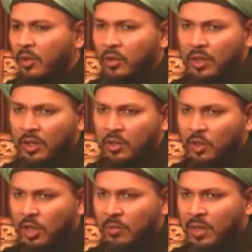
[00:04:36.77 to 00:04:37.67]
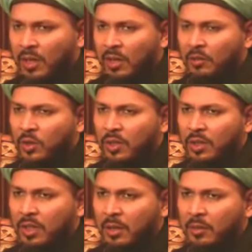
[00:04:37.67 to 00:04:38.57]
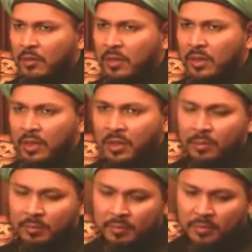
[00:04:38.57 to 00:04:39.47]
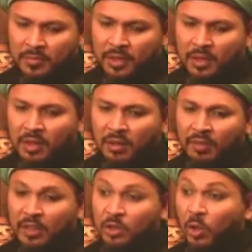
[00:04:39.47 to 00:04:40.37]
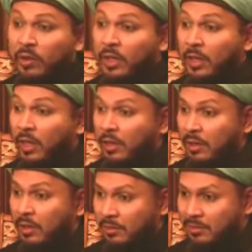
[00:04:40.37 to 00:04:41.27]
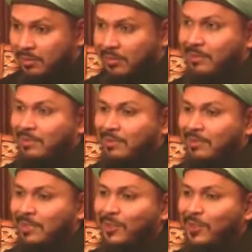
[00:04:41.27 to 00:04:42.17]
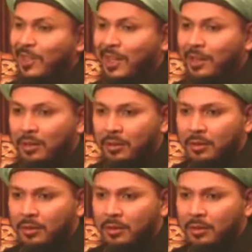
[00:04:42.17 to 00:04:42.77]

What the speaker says: You think they're talking about love during the time of the Victorian era? They don't care.